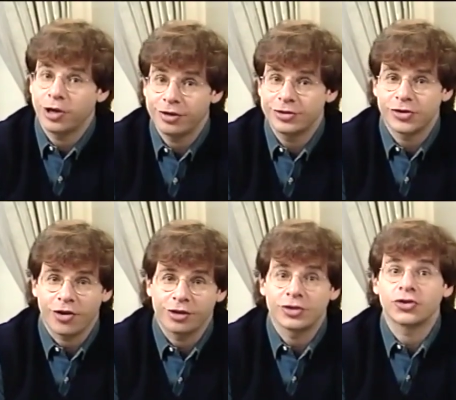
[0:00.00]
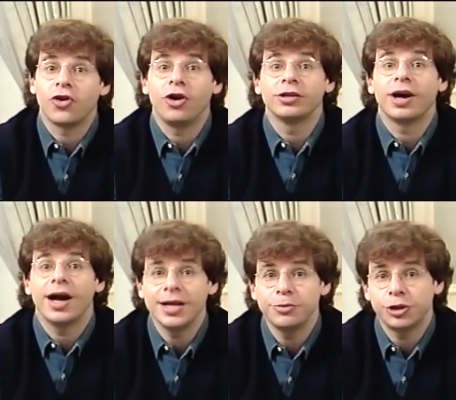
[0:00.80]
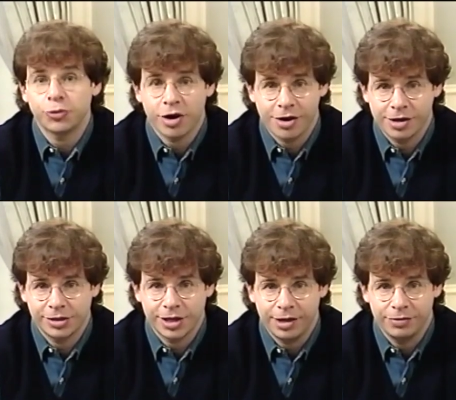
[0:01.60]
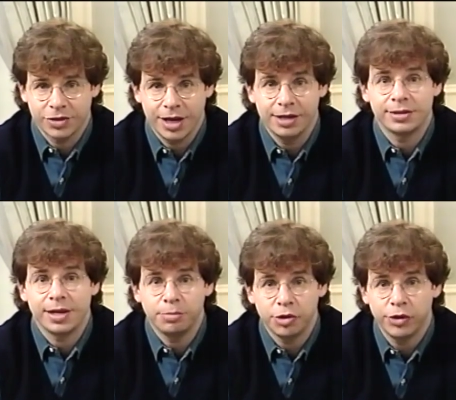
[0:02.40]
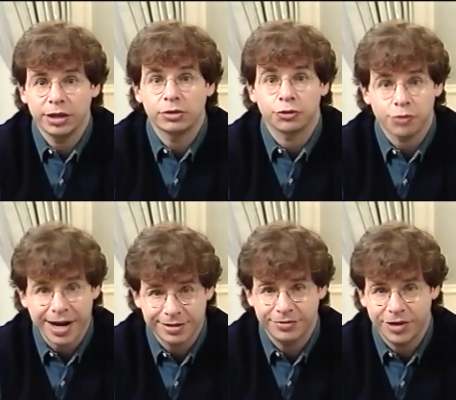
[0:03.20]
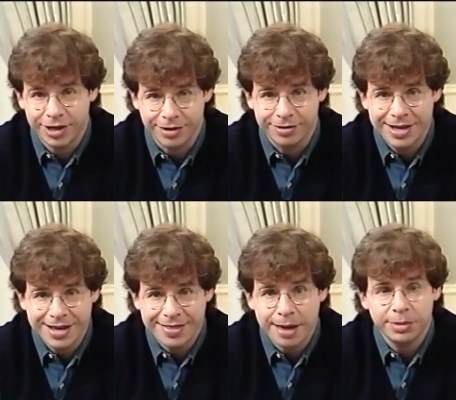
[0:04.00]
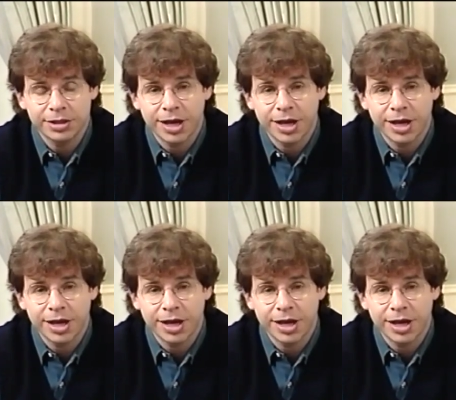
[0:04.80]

we are the stars, is called Honey We Shrunk Ourselves, and it's debuting direct to video. That means